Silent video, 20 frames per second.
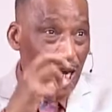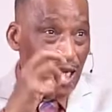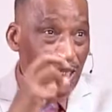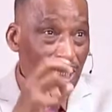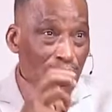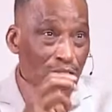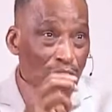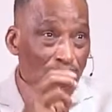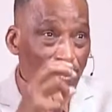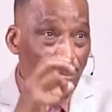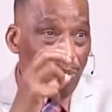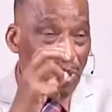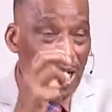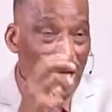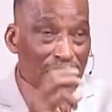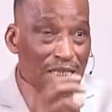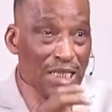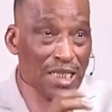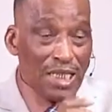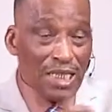that's the
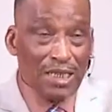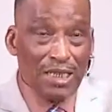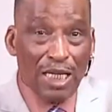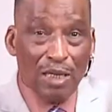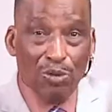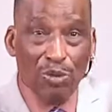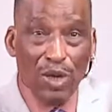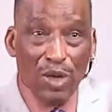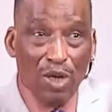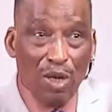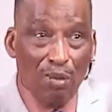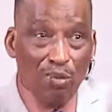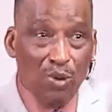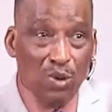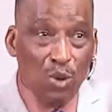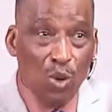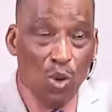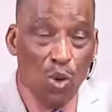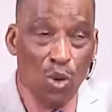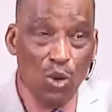blessing that will come
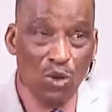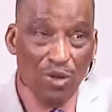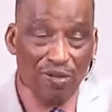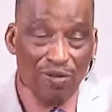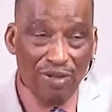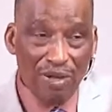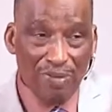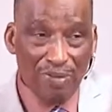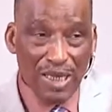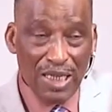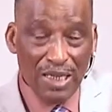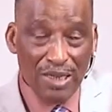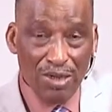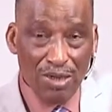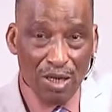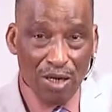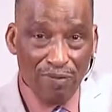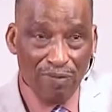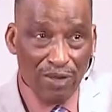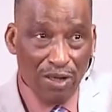to all the
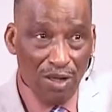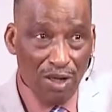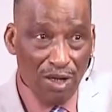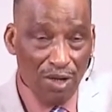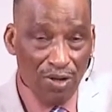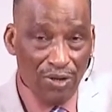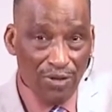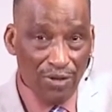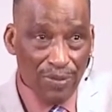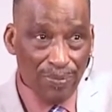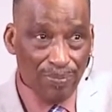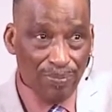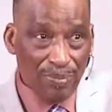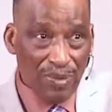families of the earth.